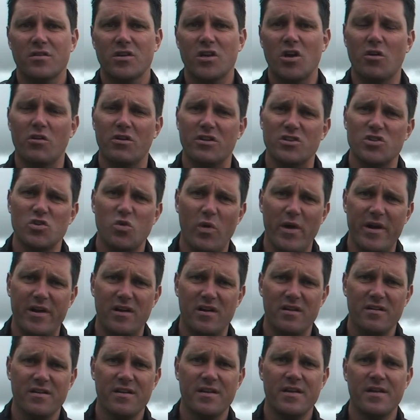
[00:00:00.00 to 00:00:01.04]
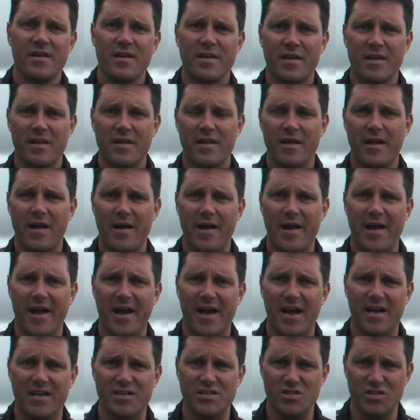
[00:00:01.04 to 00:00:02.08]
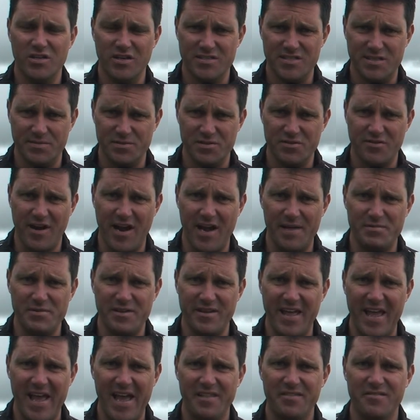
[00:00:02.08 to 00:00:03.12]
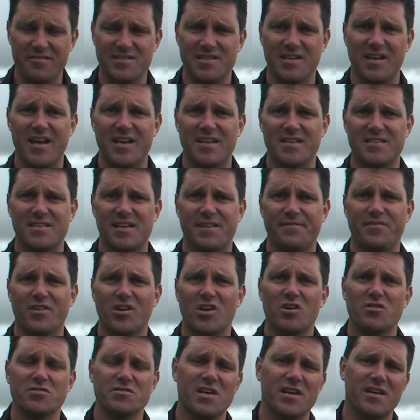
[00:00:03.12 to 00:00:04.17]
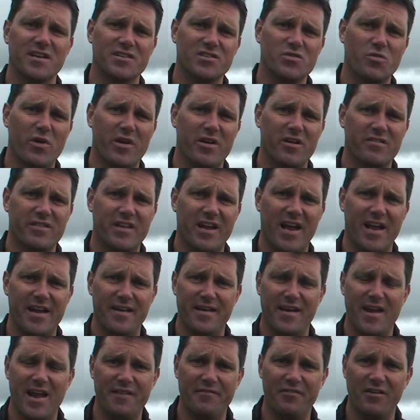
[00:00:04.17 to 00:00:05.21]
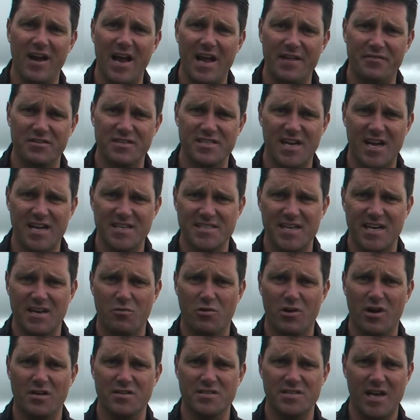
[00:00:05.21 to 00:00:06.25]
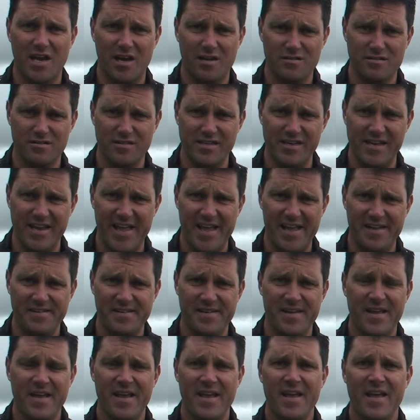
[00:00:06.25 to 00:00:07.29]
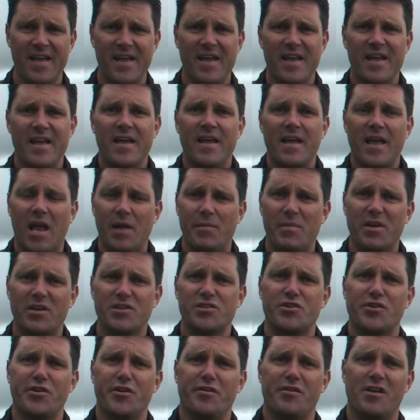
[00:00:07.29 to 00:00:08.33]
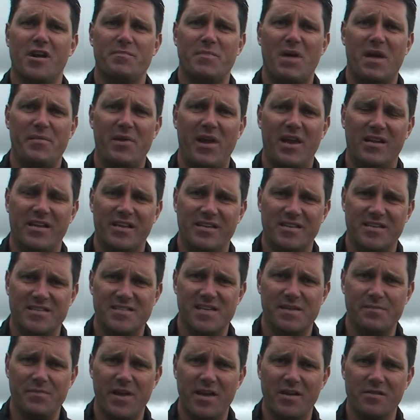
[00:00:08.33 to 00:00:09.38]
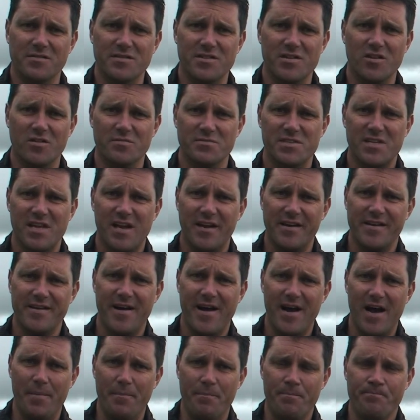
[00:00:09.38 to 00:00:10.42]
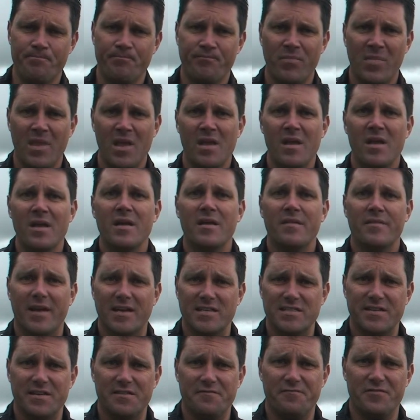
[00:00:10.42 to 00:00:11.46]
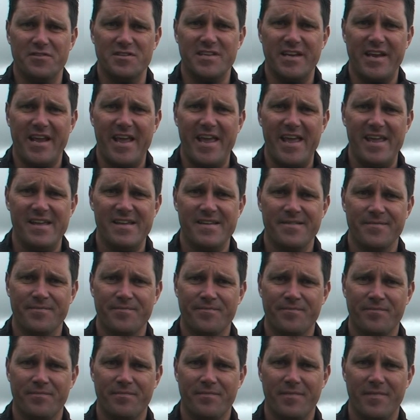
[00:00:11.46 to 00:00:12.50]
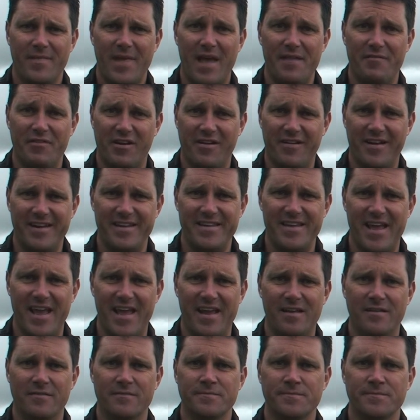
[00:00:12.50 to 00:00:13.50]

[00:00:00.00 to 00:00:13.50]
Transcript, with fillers: Go to Twitter, uh, subscribe to that. There's a lot of stuff that goes on on Twitter that I never advertise anywhere else other than that. And make sure you're on my mailing list at michaelshomes.com. That's it for today. Have a great day.